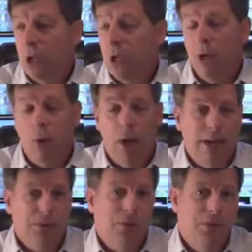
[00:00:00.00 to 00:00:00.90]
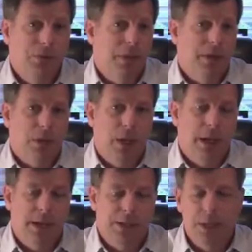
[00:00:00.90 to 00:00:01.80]
No Hassle newsletter
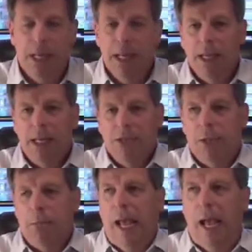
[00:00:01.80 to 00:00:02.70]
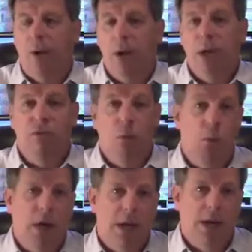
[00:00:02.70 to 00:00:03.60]
clients is the power of
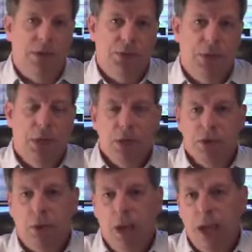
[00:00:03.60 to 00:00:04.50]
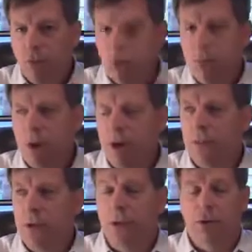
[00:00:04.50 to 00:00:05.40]
what else. So every
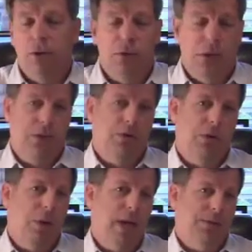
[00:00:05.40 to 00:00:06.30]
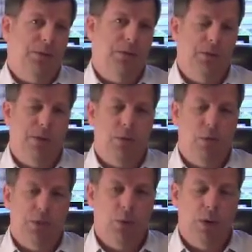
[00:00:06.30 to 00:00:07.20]
month in your No Hassle newsletter,
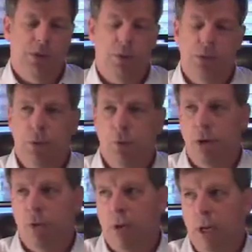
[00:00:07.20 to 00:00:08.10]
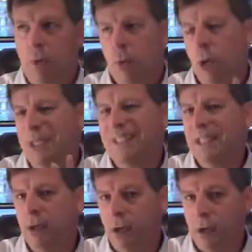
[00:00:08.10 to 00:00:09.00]
what you want to do is you want to write one
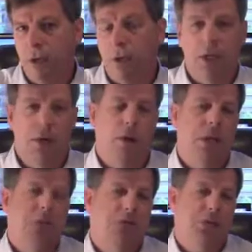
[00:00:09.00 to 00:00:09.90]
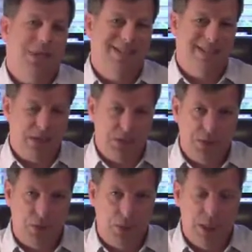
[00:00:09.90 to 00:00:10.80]
lead article. I call it your success
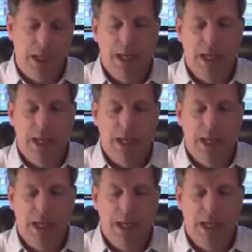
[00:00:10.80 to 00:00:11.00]
story.